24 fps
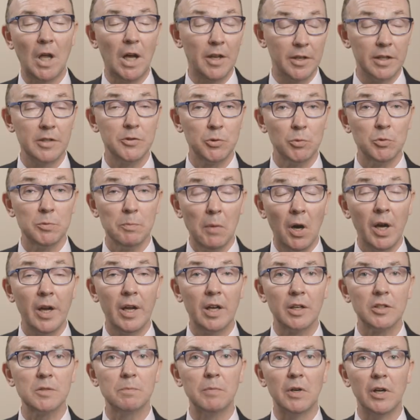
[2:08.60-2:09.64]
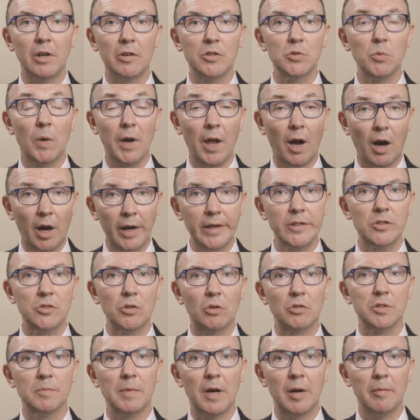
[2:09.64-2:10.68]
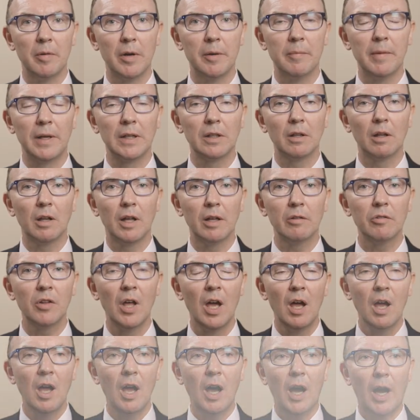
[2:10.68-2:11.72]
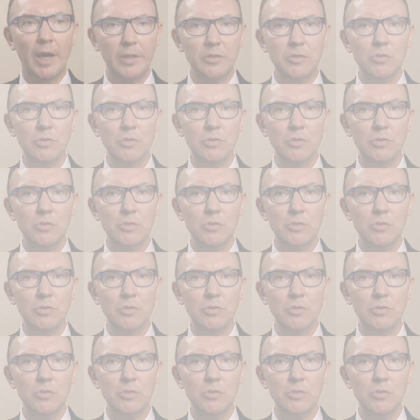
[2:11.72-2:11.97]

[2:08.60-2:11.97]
And this was my experience. When I talked about my mental health, I